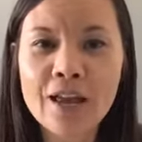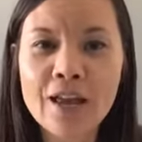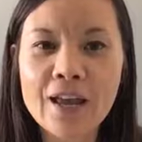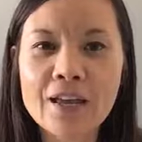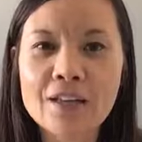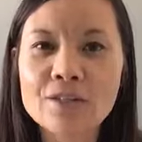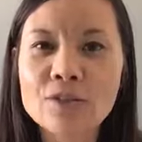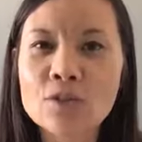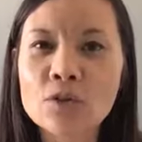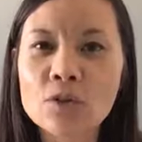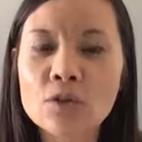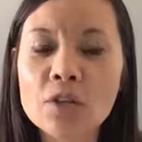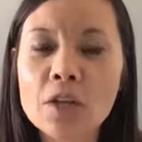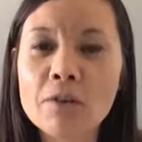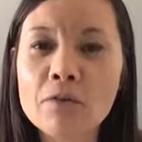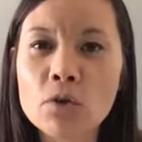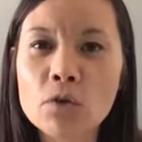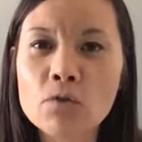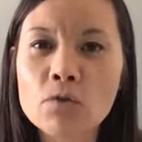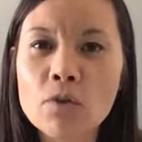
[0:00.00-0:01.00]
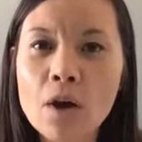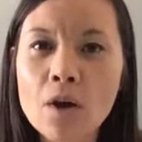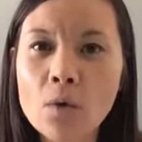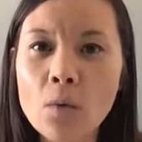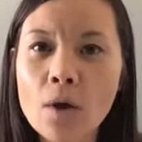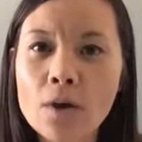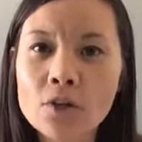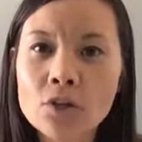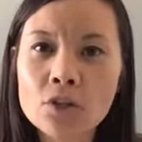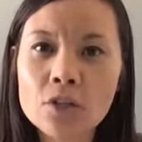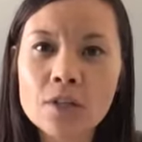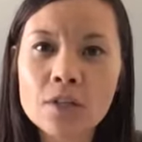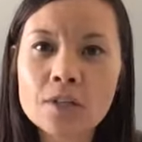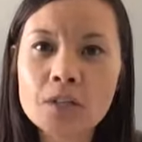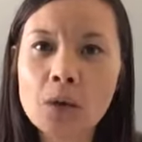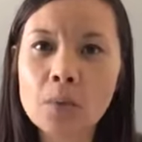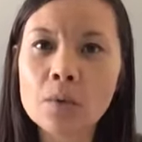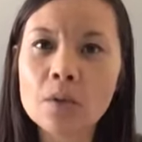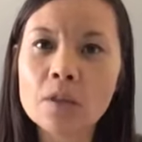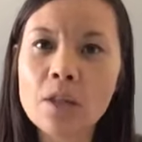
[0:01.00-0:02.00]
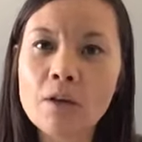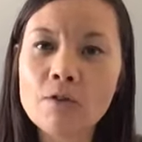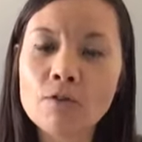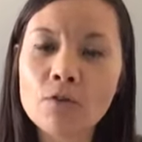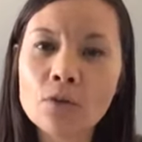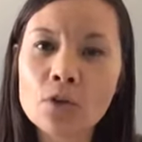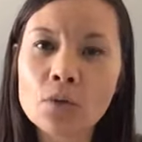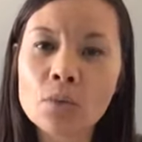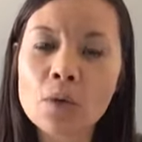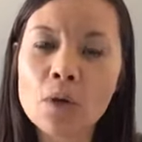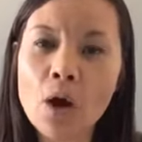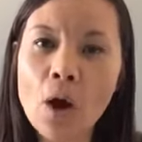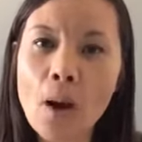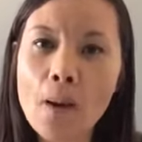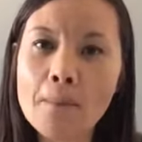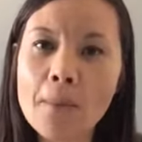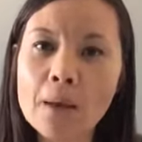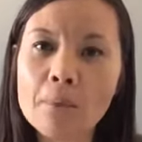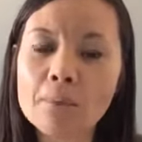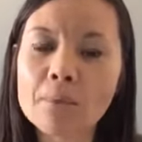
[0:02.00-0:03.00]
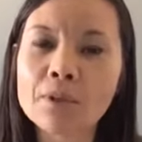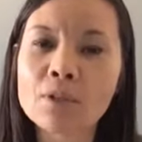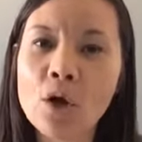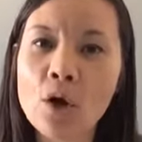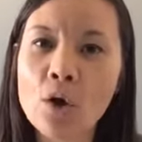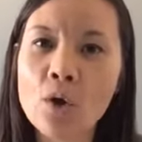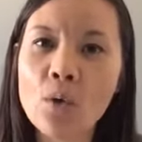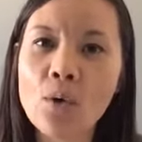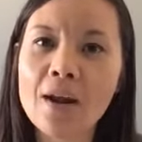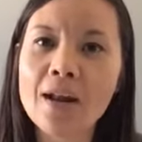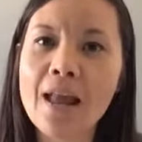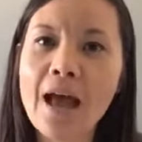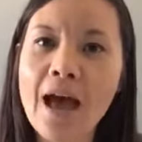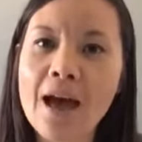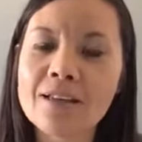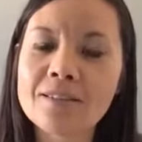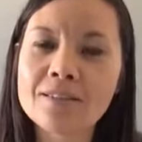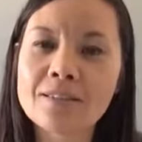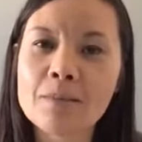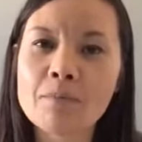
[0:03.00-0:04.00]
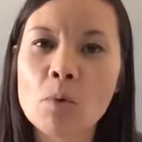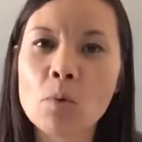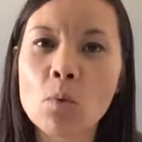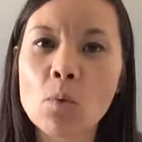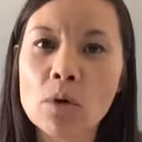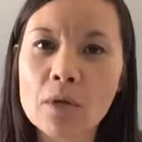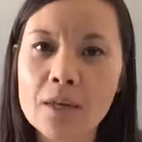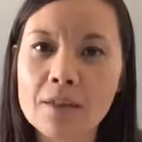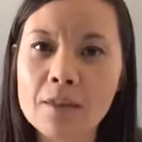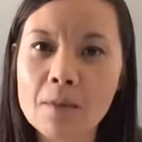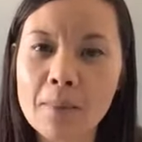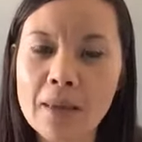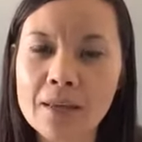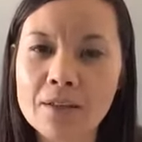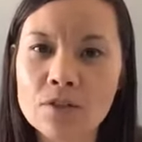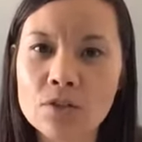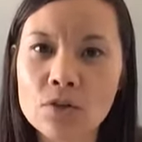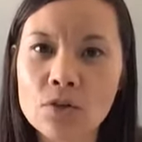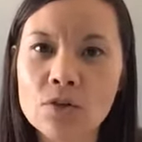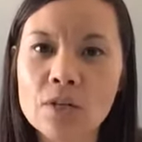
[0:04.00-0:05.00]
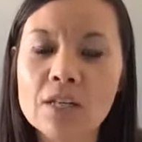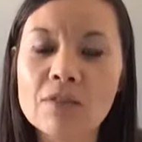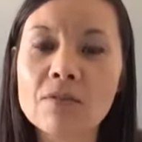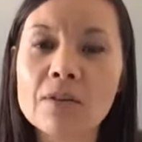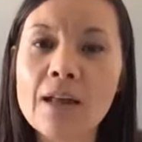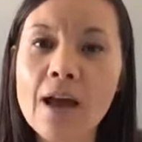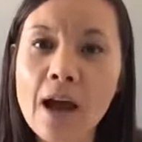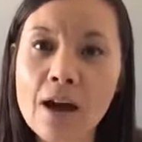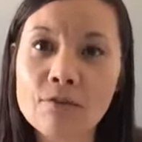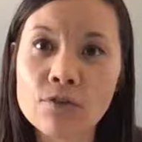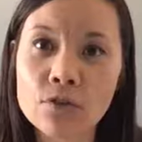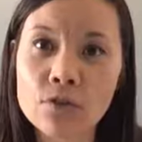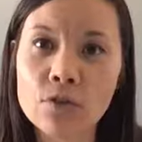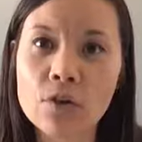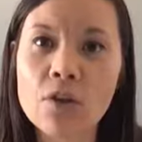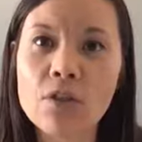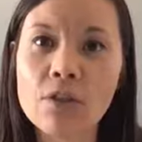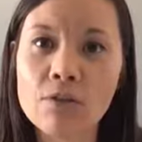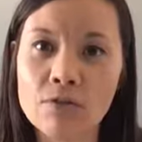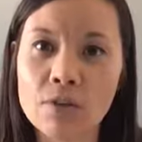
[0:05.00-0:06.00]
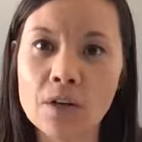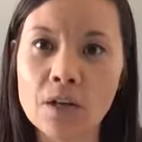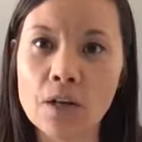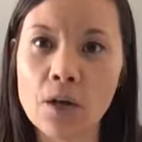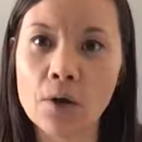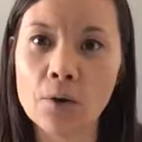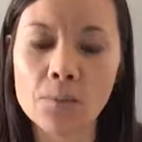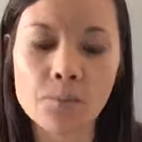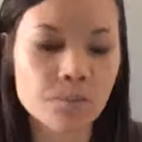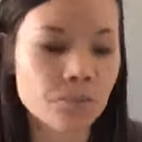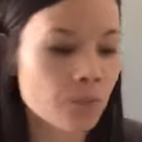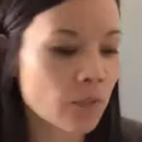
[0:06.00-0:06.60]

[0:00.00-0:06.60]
And certainly if you've got questions, I would love for you to comment below and ask them, and we'll get them answered even after the video.